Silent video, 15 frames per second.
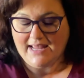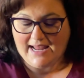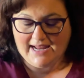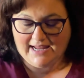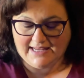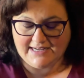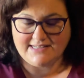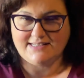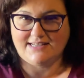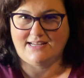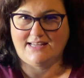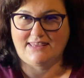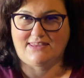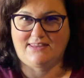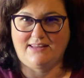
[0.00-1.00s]
And
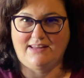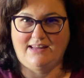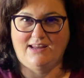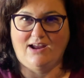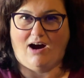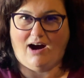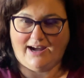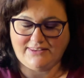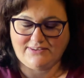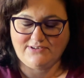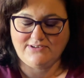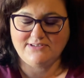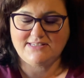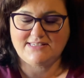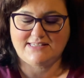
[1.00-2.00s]
the
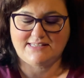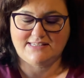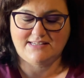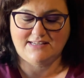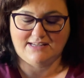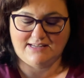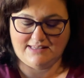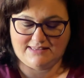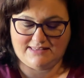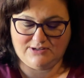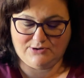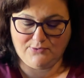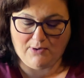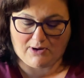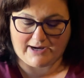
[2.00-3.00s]
authors
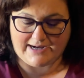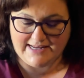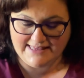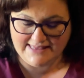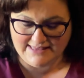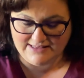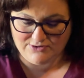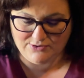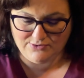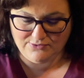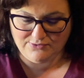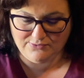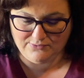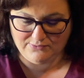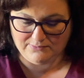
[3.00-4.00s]
who are in
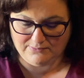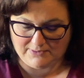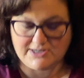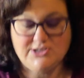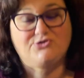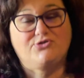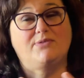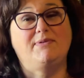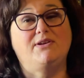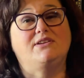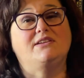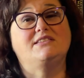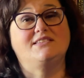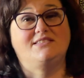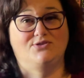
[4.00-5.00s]
who
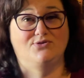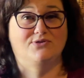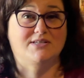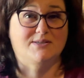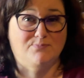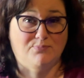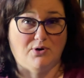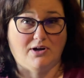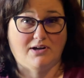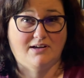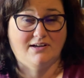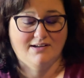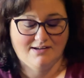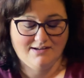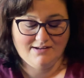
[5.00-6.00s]
contributed to this book
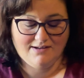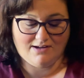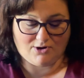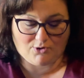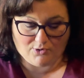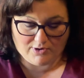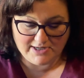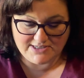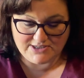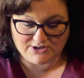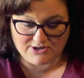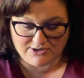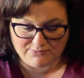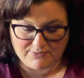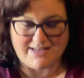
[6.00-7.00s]
according to
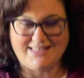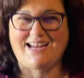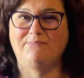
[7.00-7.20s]
Goodreads.